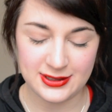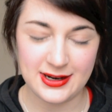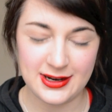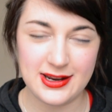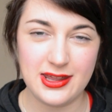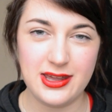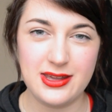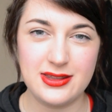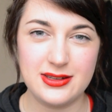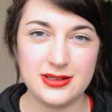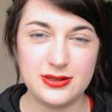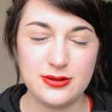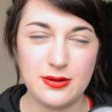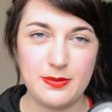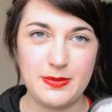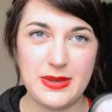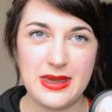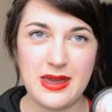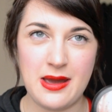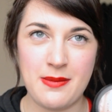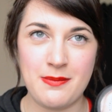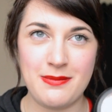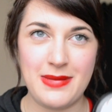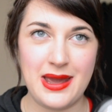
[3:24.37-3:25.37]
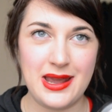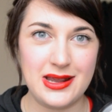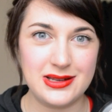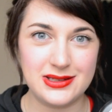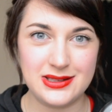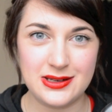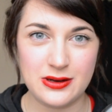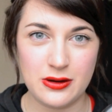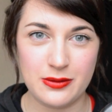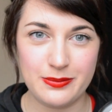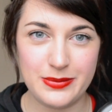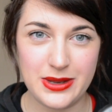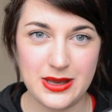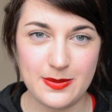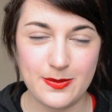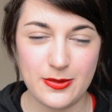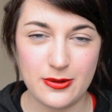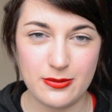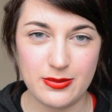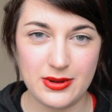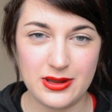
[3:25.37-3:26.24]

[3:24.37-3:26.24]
and I think this would be amazing on people